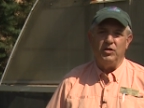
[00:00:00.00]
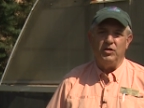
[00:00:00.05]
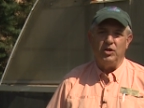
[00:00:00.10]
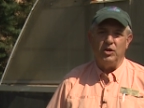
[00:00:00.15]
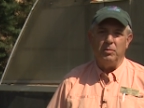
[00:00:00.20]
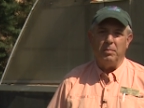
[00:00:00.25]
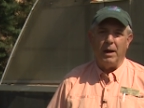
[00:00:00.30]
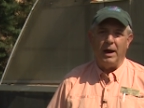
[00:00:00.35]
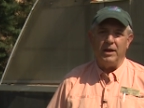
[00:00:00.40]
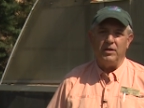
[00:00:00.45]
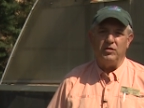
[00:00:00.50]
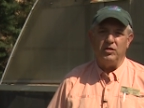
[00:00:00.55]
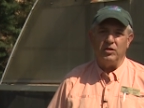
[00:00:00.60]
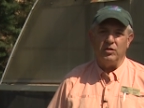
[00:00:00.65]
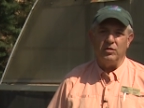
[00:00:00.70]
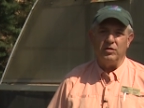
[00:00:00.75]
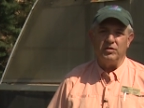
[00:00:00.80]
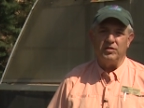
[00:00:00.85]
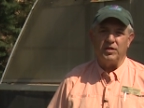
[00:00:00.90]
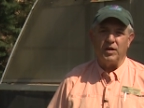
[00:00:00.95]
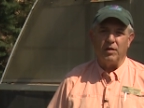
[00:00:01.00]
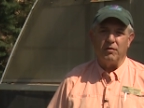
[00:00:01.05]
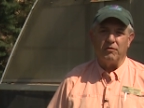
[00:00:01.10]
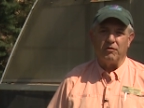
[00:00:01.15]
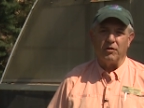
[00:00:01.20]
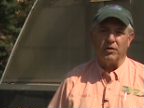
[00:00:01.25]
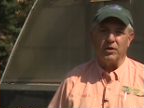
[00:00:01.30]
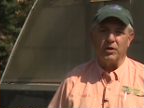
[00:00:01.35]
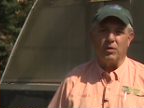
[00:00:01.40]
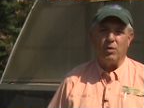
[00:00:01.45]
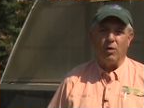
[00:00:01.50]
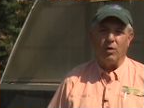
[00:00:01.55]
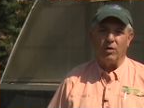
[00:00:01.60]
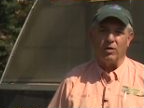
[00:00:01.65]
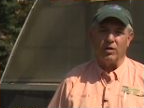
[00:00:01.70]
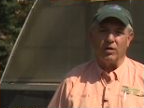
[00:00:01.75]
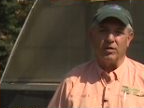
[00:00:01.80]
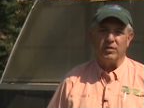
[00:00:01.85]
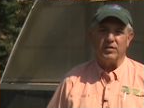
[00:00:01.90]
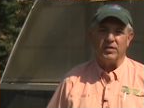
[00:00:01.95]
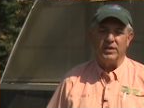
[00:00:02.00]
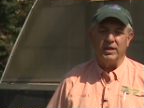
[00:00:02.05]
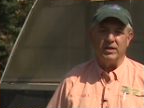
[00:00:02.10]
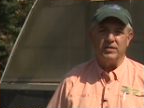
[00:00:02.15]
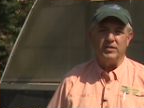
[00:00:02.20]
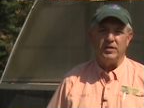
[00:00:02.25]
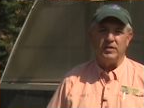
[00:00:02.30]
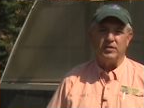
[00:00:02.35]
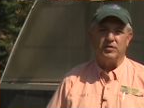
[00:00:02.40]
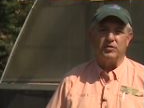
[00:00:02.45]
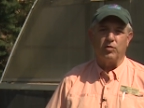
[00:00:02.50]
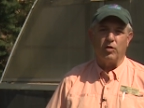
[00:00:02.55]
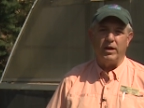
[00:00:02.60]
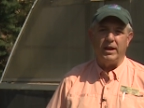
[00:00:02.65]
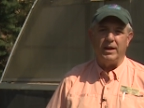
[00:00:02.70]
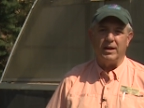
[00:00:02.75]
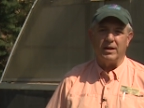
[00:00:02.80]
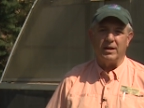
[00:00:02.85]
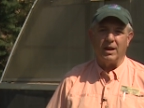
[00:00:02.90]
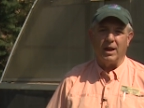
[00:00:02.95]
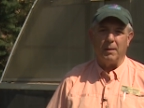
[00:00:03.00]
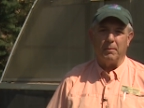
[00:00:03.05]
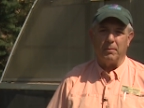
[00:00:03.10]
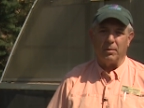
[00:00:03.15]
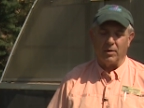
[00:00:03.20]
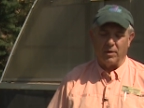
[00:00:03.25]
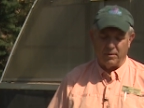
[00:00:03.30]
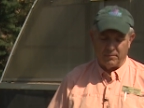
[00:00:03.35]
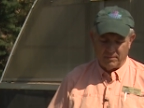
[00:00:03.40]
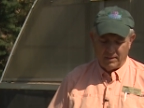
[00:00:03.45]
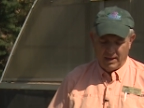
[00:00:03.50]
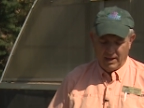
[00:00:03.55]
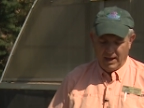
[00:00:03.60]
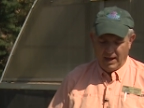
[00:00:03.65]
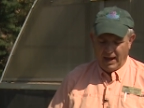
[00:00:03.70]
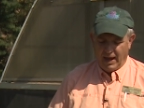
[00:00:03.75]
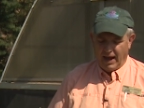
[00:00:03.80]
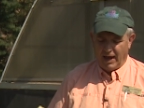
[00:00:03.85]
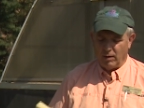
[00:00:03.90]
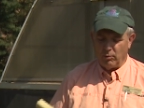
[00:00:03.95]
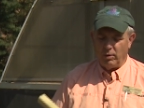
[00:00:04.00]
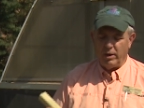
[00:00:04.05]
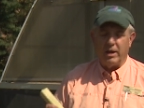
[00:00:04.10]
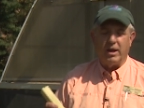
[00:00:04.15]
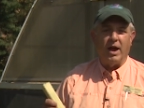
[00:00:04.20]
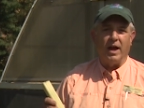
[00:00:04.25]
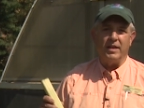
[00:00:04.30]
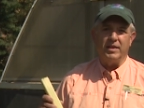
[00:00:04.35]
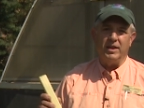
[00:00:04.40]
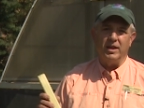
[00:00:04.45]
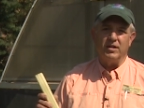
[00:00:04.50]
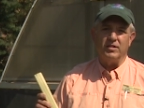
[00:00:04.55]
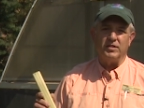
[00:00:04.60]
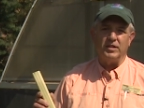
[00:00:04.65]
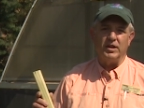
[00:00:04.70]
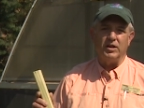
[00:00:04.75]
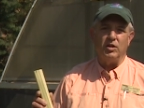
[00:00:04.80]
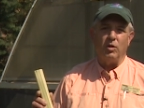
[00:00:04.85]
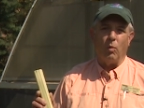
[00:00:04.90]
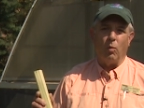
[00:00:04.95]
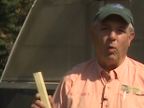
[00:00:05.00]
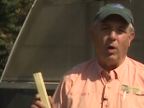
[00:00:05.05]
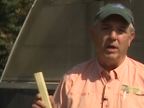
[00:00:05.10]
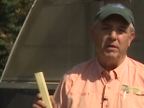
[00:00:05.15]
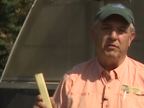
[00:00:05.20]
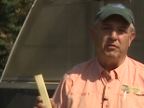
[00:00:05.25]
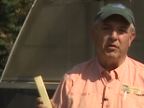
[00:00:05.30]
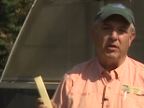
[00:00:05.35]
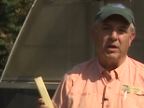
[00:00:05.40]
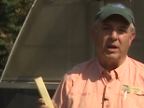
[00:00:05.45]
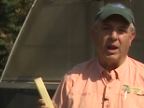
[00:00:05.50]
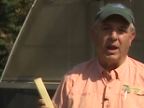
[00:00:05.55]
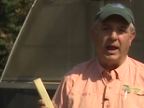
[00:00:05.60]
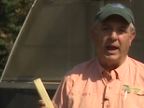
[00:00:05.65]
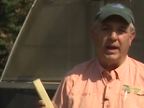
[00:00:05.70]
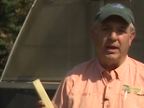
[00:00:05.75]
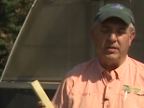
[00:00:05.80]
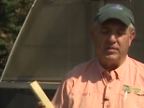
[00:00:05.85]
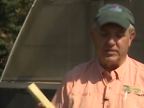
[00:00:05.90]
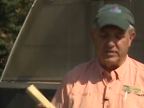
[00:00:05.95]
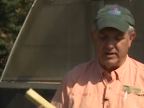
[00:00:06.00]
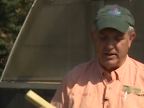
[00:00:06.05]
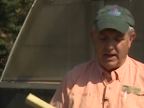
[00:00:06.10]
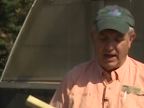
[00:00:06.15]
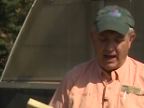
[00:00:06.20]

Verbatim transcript: 2x2s for the corners. This is treated lumber, and we cut this into 1-foot lengths,